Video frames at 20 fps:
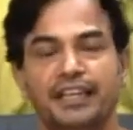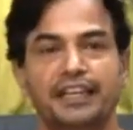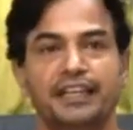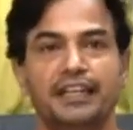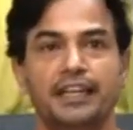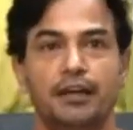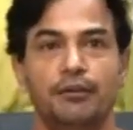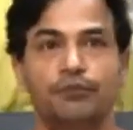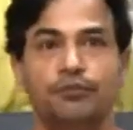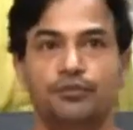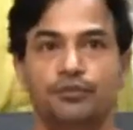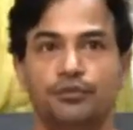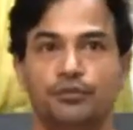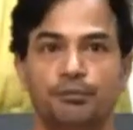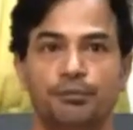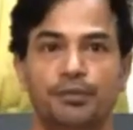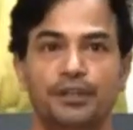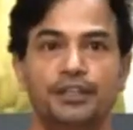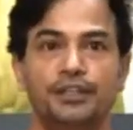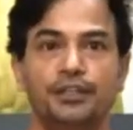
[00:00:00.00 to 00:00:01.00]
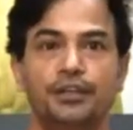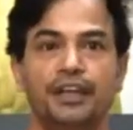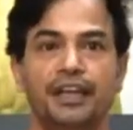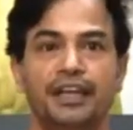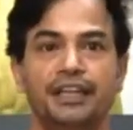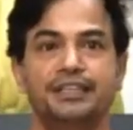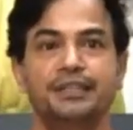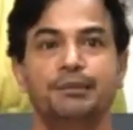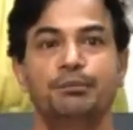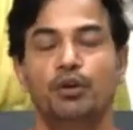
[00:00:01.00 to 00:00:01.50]
and how to build your
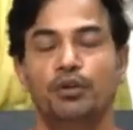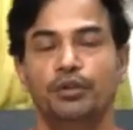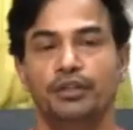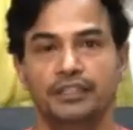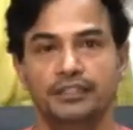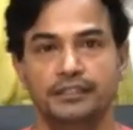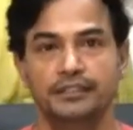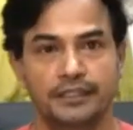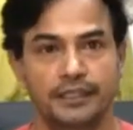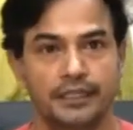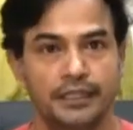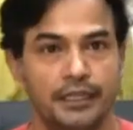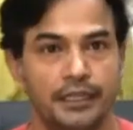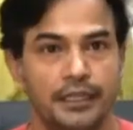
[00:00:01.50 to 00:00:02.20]
antibodies.